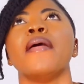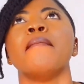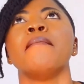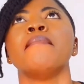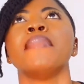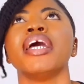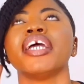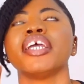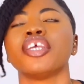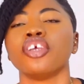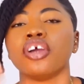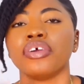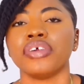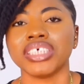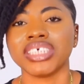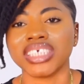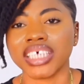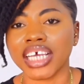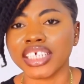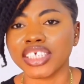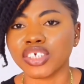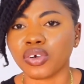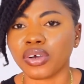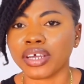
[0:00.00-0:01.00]

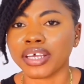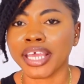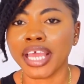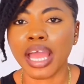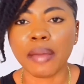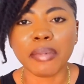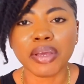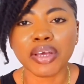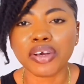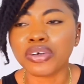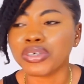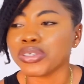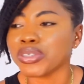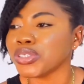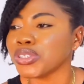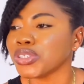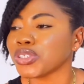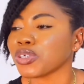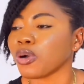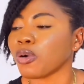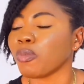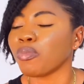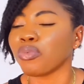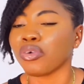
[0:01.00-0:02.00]
on
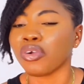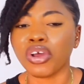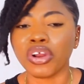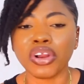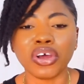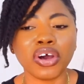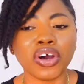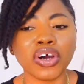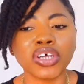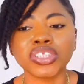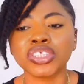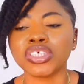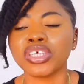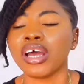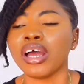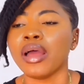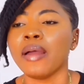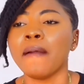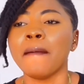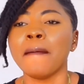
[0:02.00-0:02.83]
chemicals, on products.